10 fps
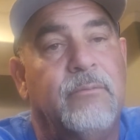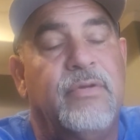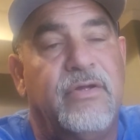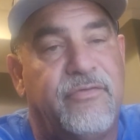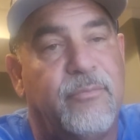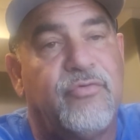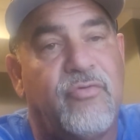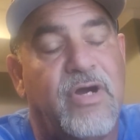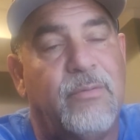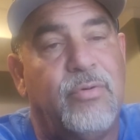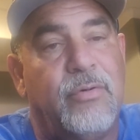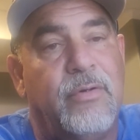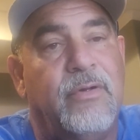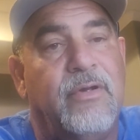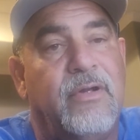be a subscriber,
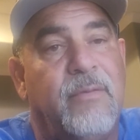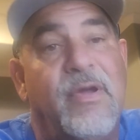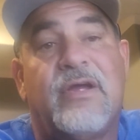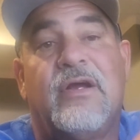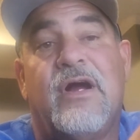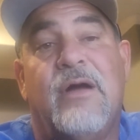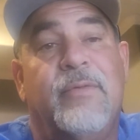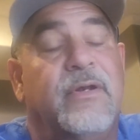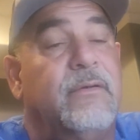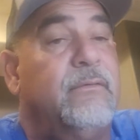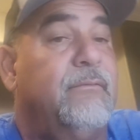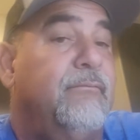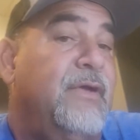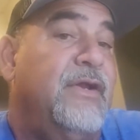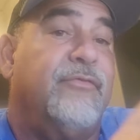and make a comment.
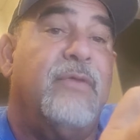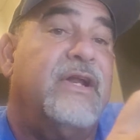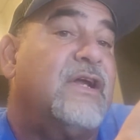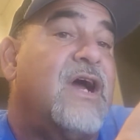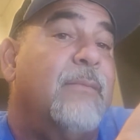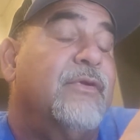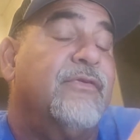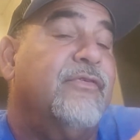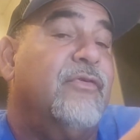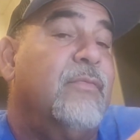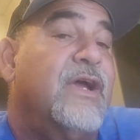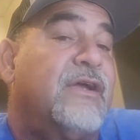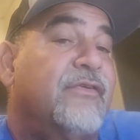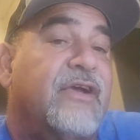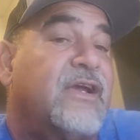And as many comments as you
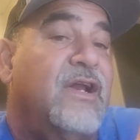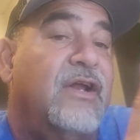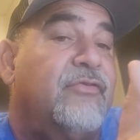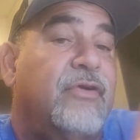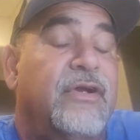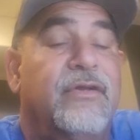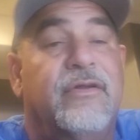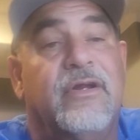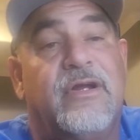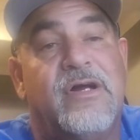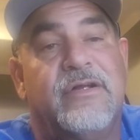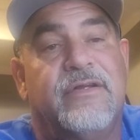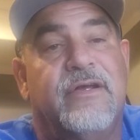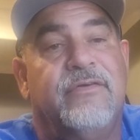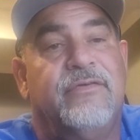make is like an entry into the
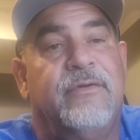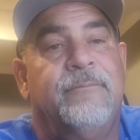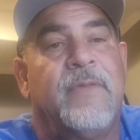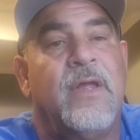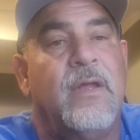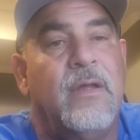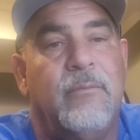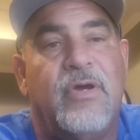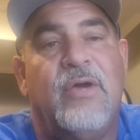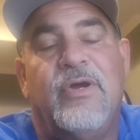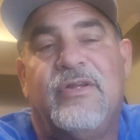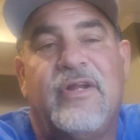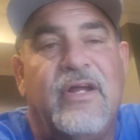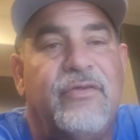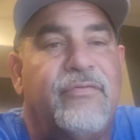contest. But anyway,
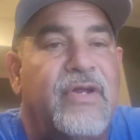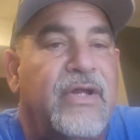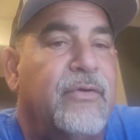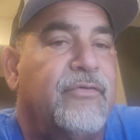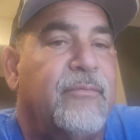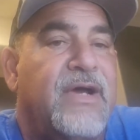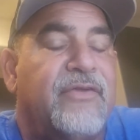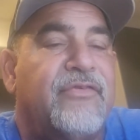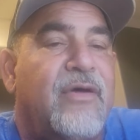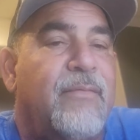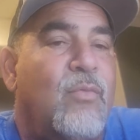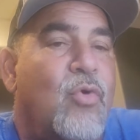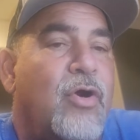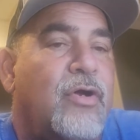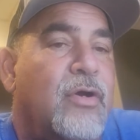today's video is about something I'm
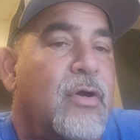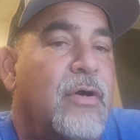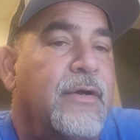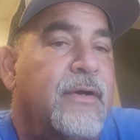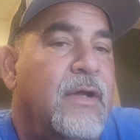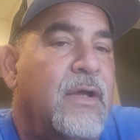working on.